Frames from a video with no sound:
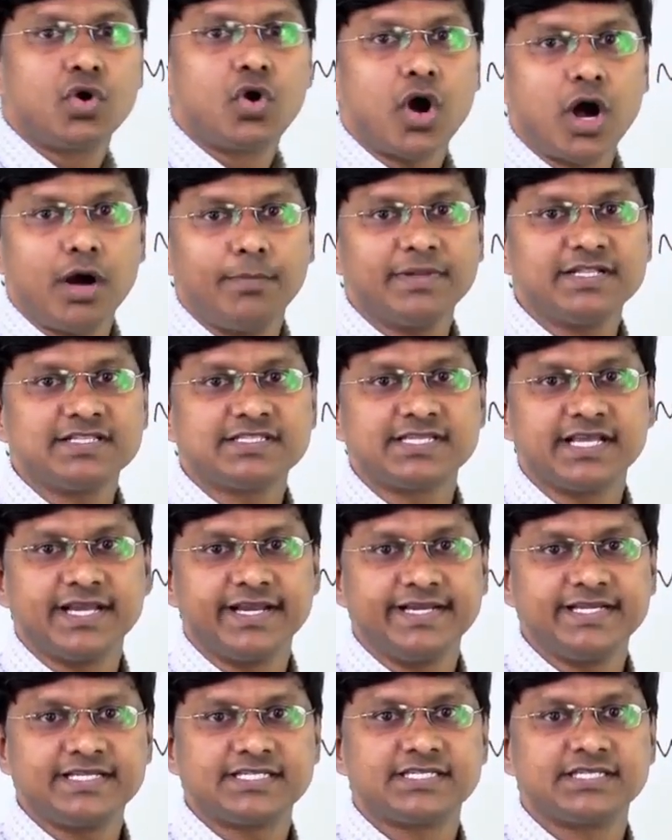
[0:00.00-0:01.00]
common
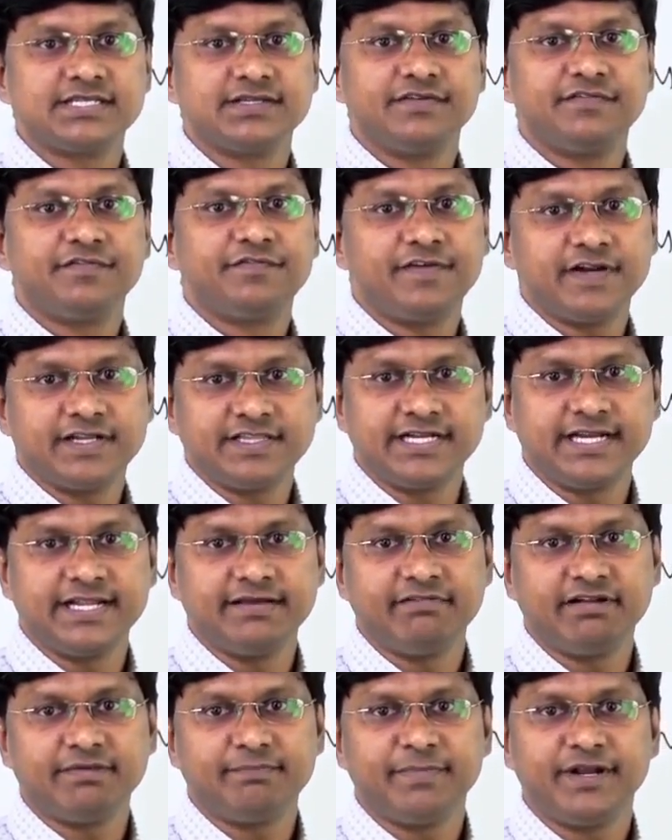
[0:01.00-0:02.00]
sites for the
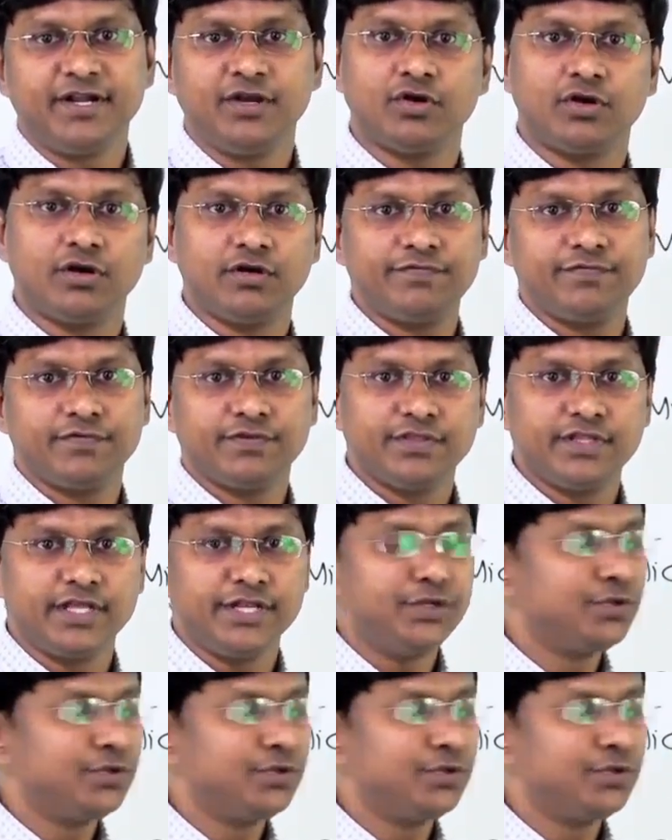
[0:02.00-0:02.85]
development of the